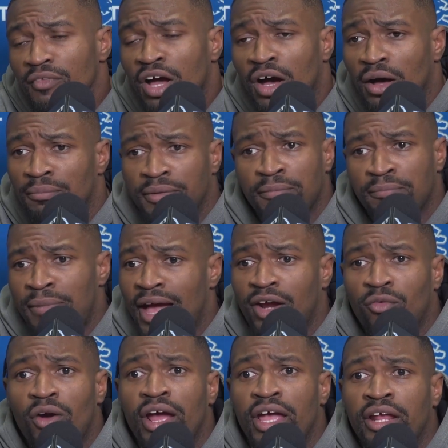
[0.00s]
Um,
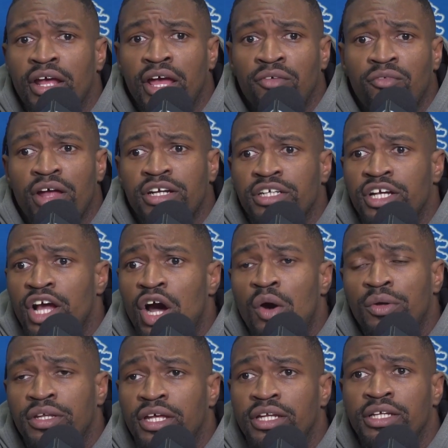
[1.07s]
back right and, and ready to
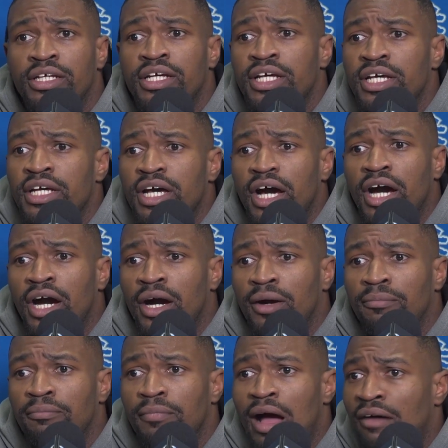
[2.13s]
go, and then
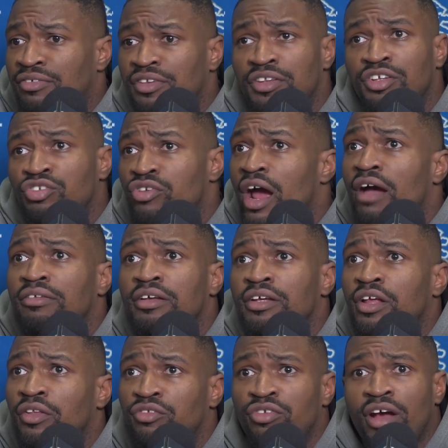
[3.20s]
um, obviously the draft.
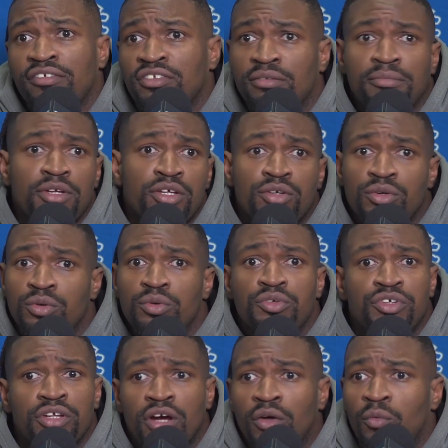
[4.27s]
You know, the draft's gonna be
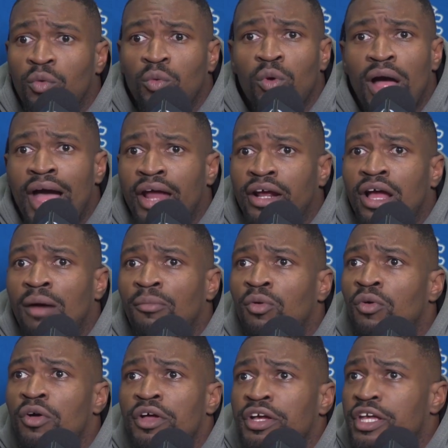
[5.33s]
huge. You know, we'll add a
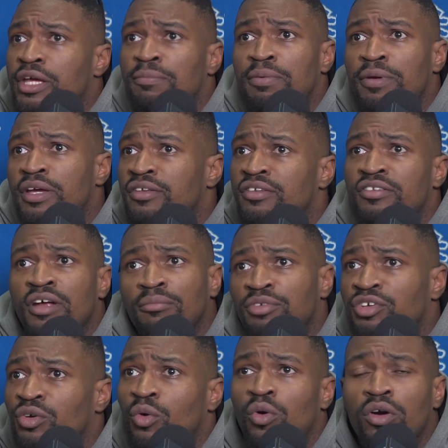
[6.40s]
couple key pieces, I'm
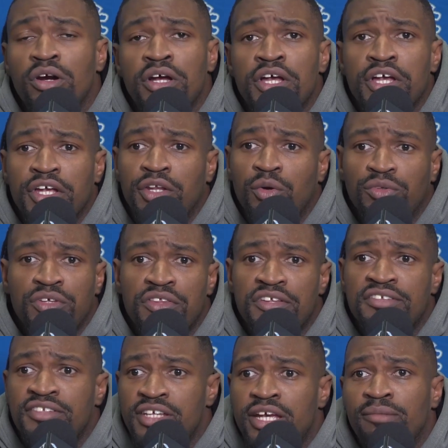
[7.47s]
sure. You know, to
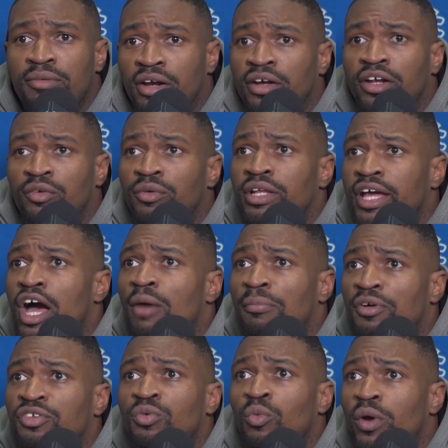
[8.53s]
this team that are gonna really help
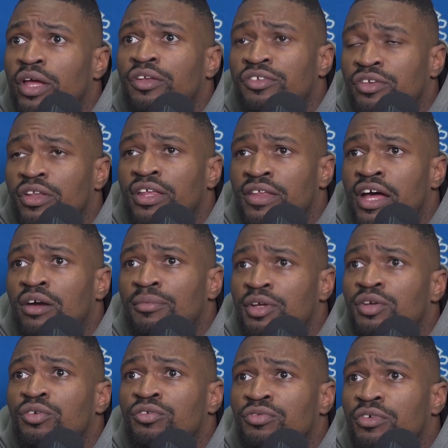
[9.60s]
us win. So that that'll be
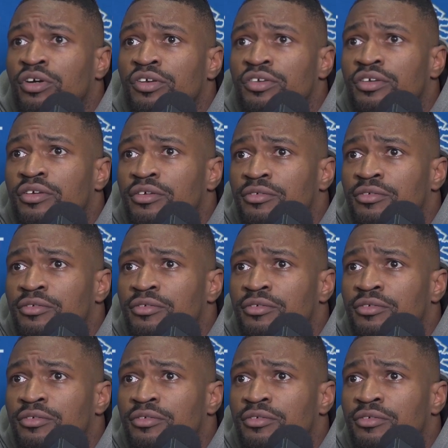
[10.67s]
huge for us.